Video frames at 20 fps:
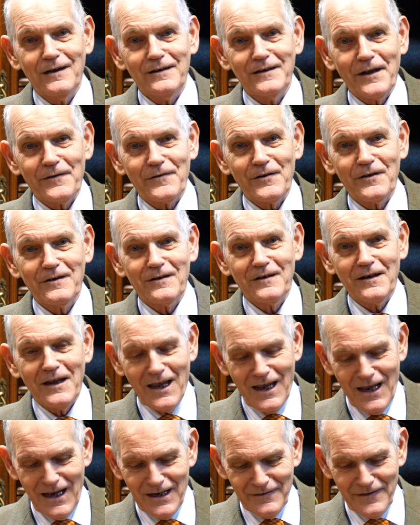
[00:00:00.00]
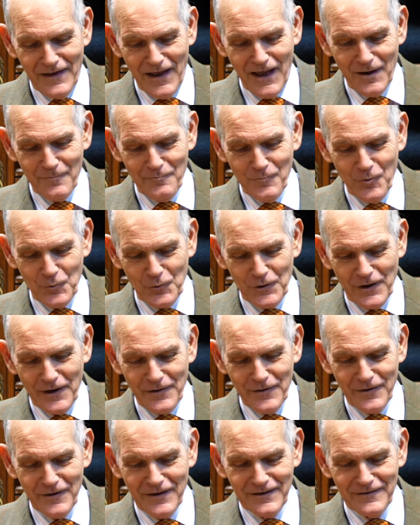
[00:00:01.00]
leather in there, boot
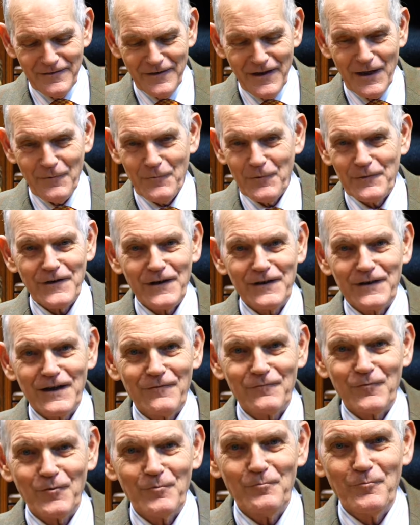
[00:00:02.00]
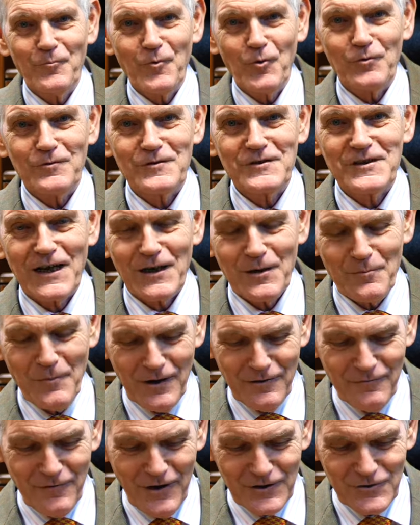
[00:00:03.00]
leather in there, which they'd get from boot and saddle
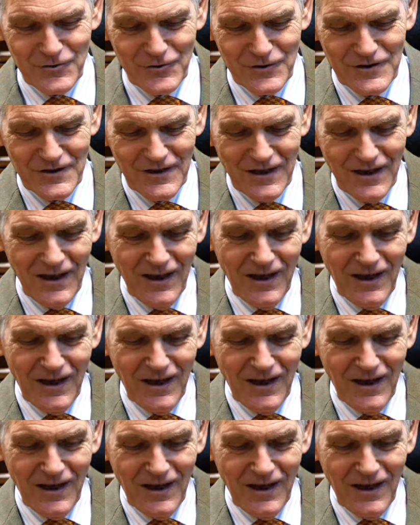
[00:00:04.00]
manufacturers.